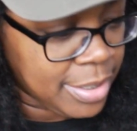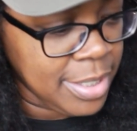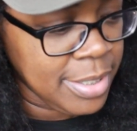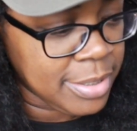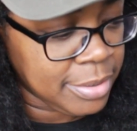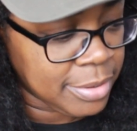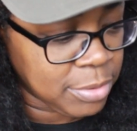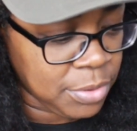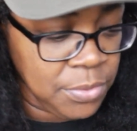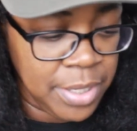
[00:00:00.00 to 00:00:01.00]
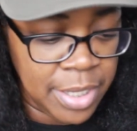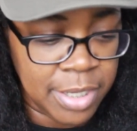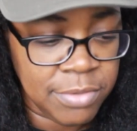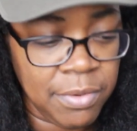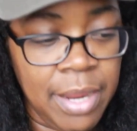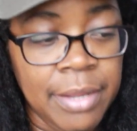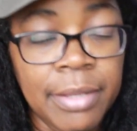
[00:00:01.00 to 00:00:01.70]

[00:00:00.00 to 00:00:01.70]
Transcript: these little doohickeys right